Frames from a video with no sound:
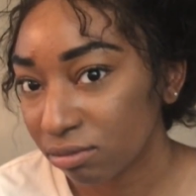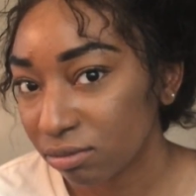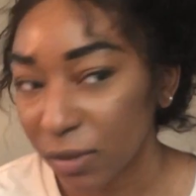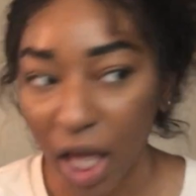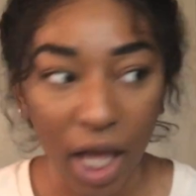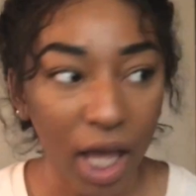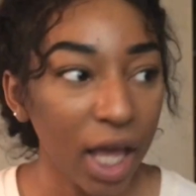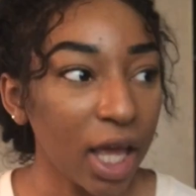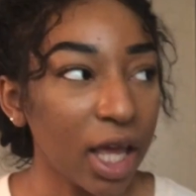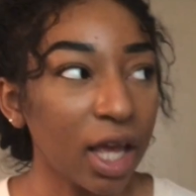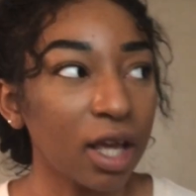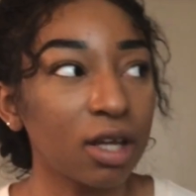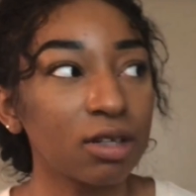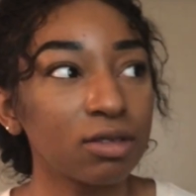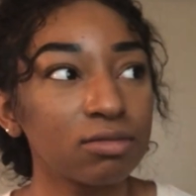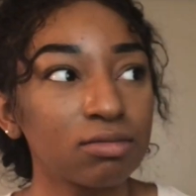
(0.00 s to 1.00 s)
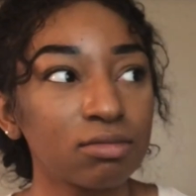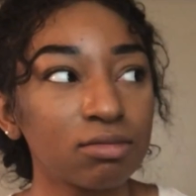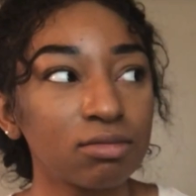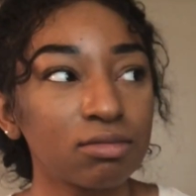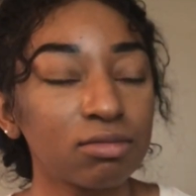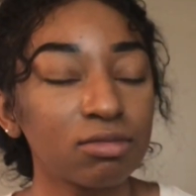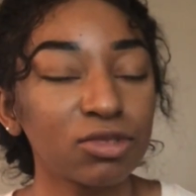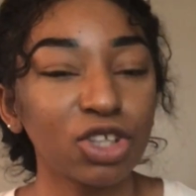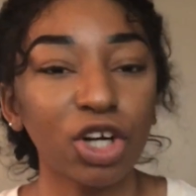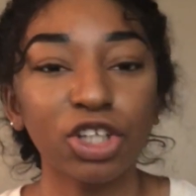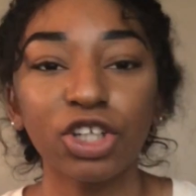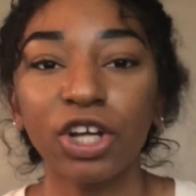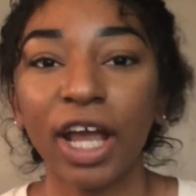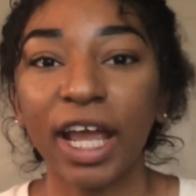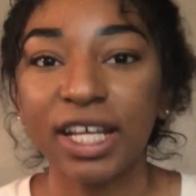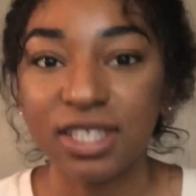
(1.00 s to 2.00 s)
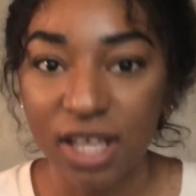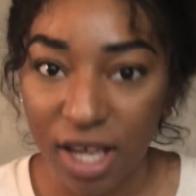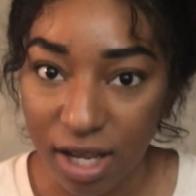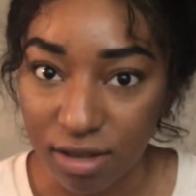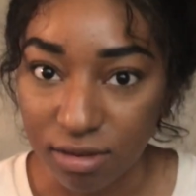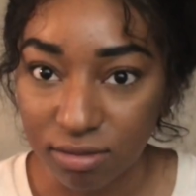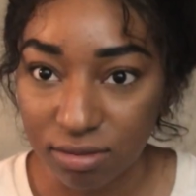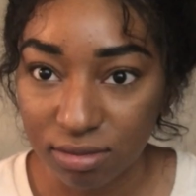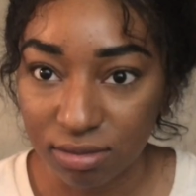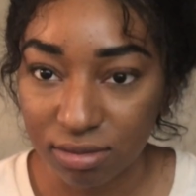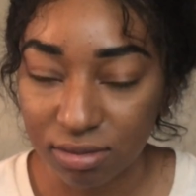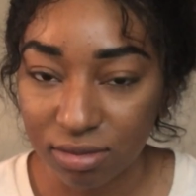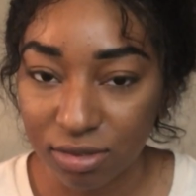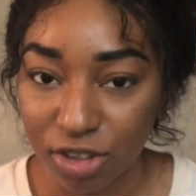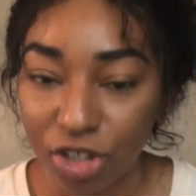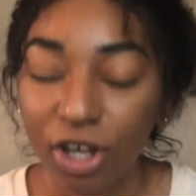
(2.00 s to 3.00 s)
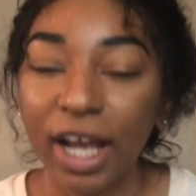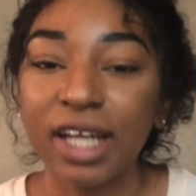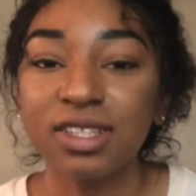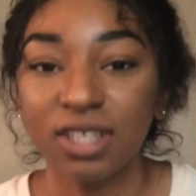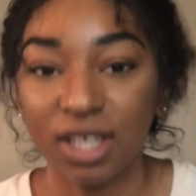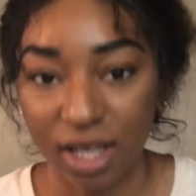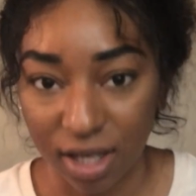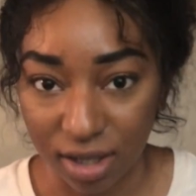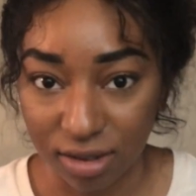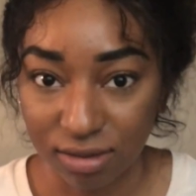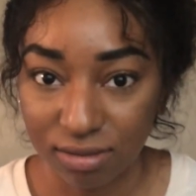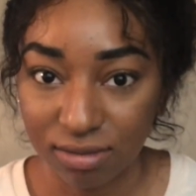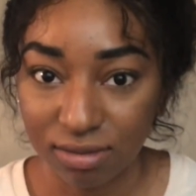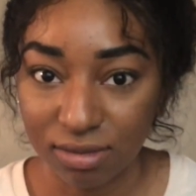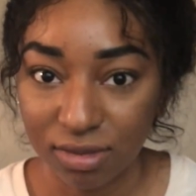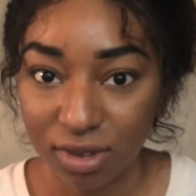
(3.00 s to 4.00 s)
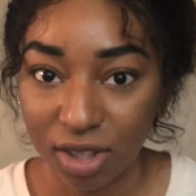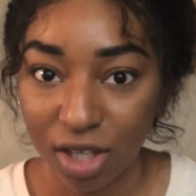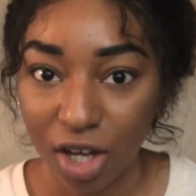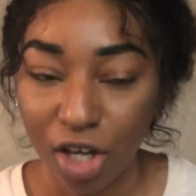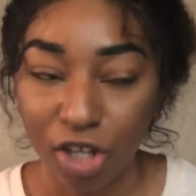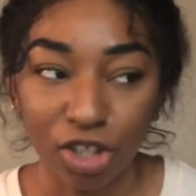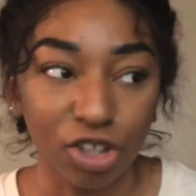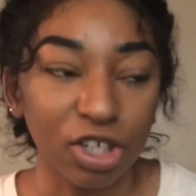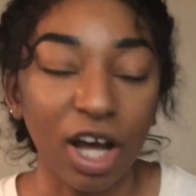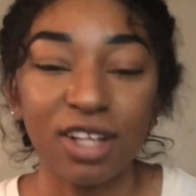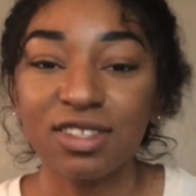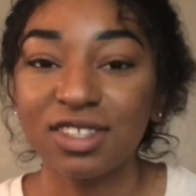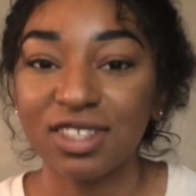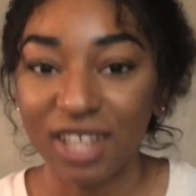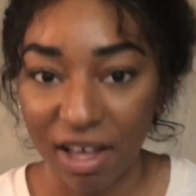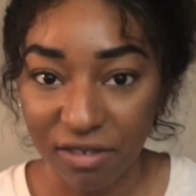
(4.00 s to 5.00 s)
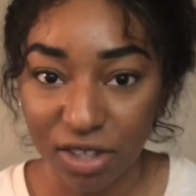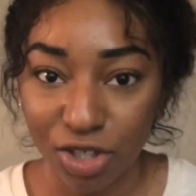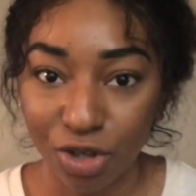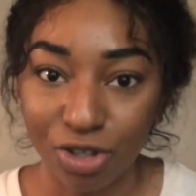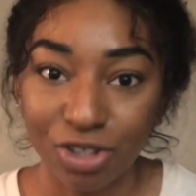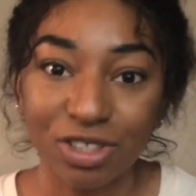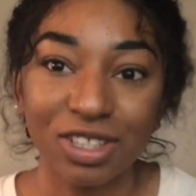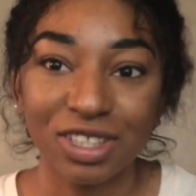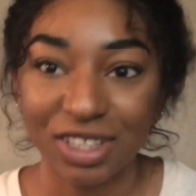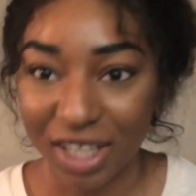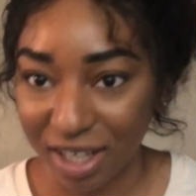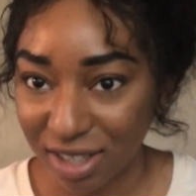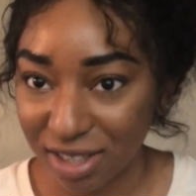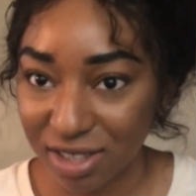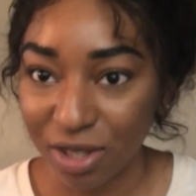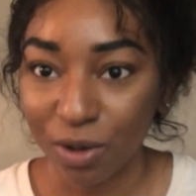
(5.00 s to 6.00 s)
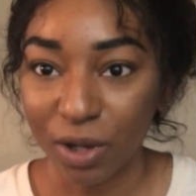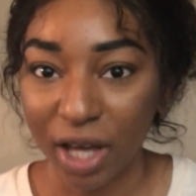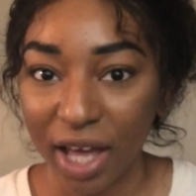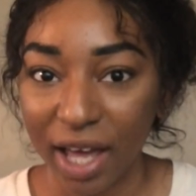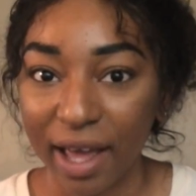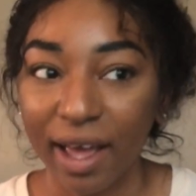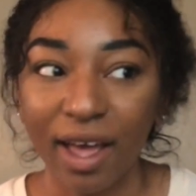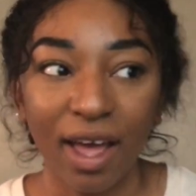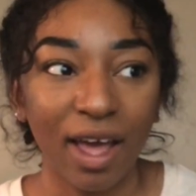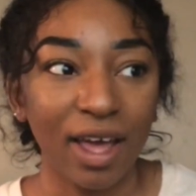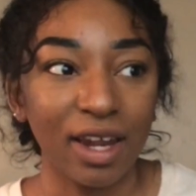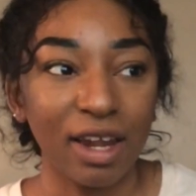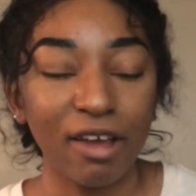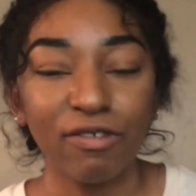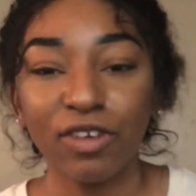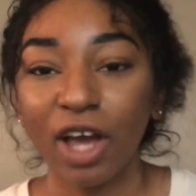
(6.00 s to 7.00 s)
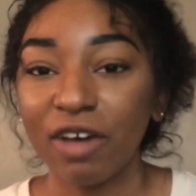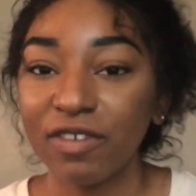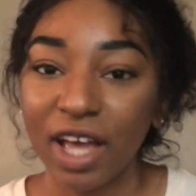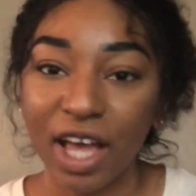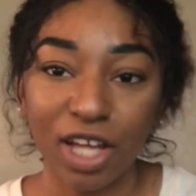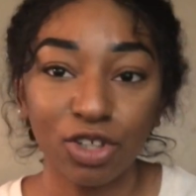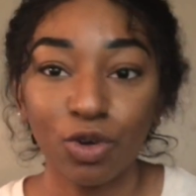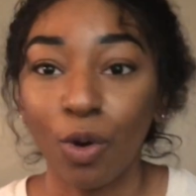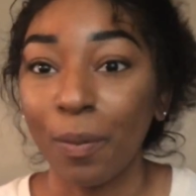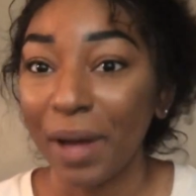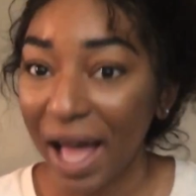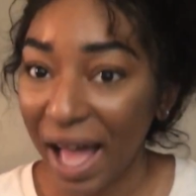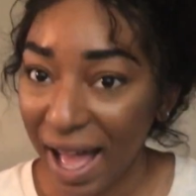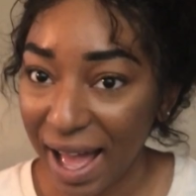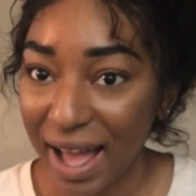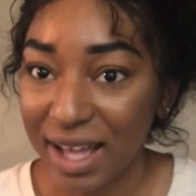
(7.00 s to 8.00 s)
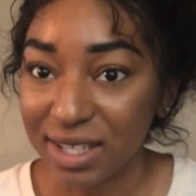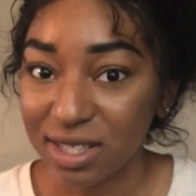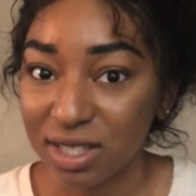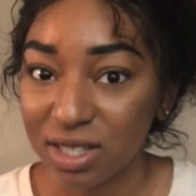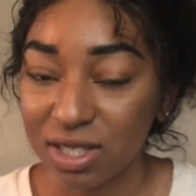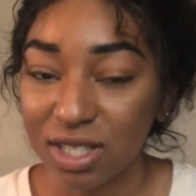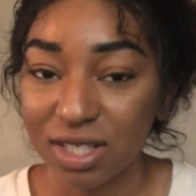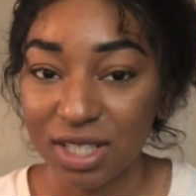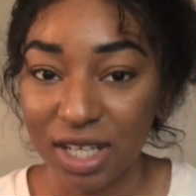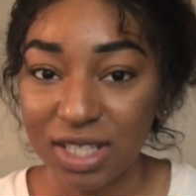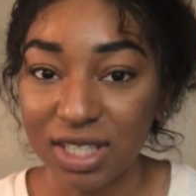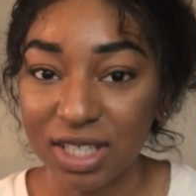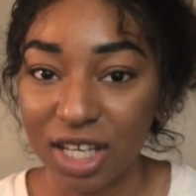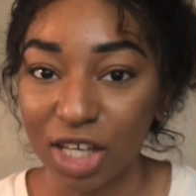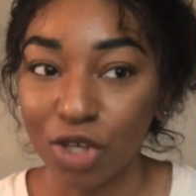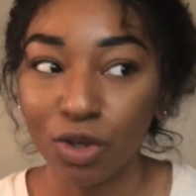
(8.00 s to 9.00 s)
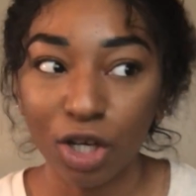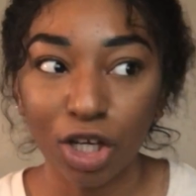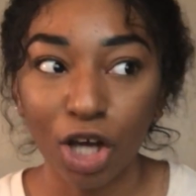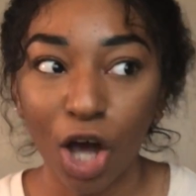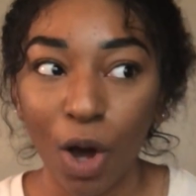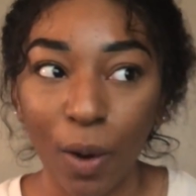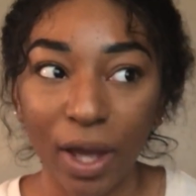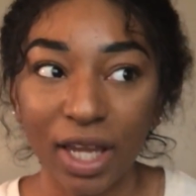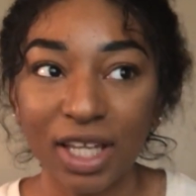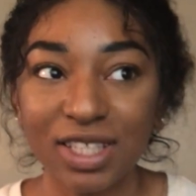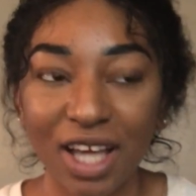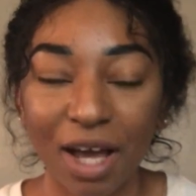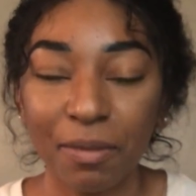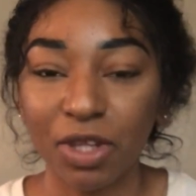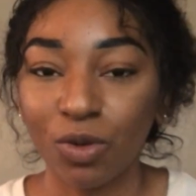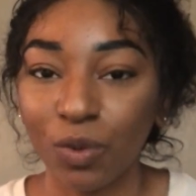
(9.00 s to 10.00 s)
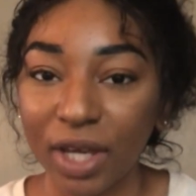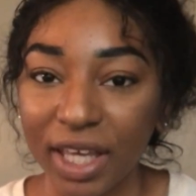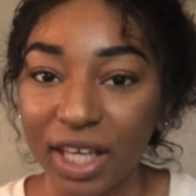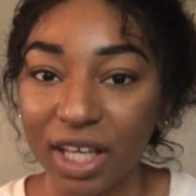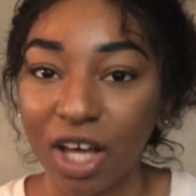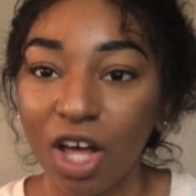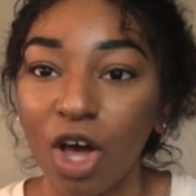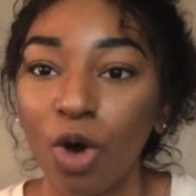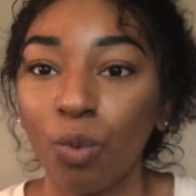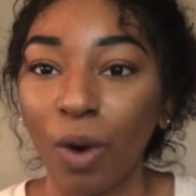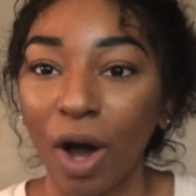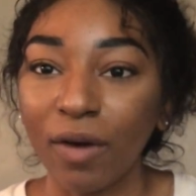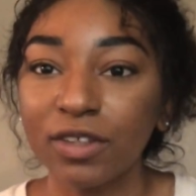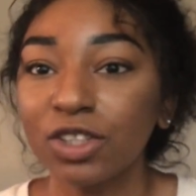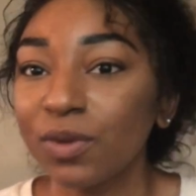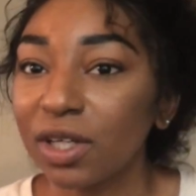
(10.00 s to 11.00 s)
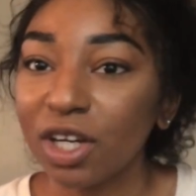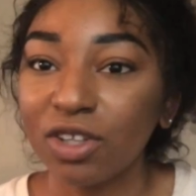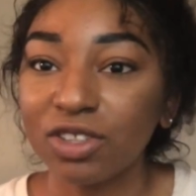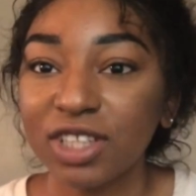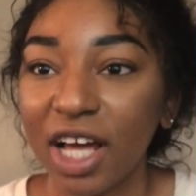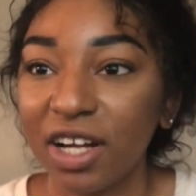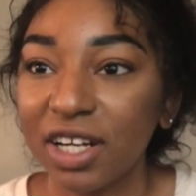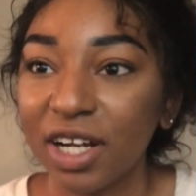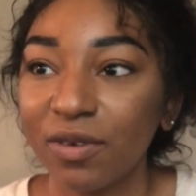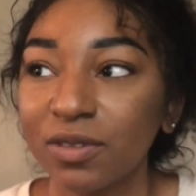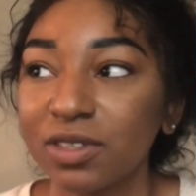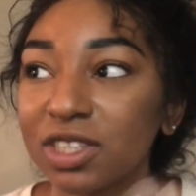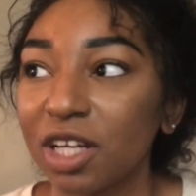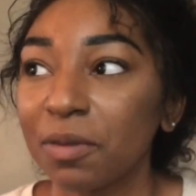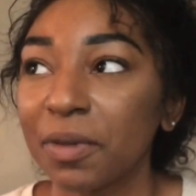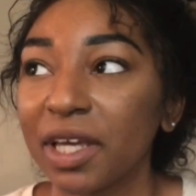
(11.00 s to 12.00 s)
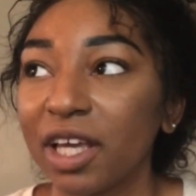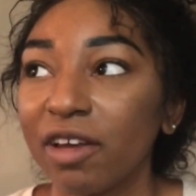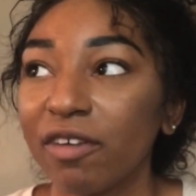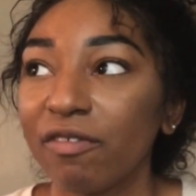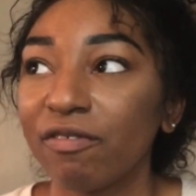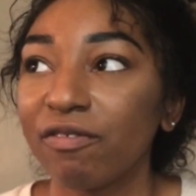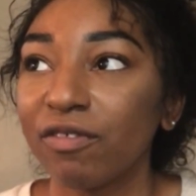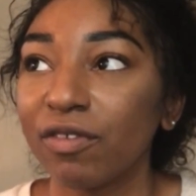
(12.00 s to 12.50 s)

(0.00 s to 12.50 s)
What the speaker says: Like, girl, you're 18. You're 18. You're not 7 or 6, okay? And if you have an annual pass to Disney, you can go any time of the week. Why would you want to go Saturday when it's going to be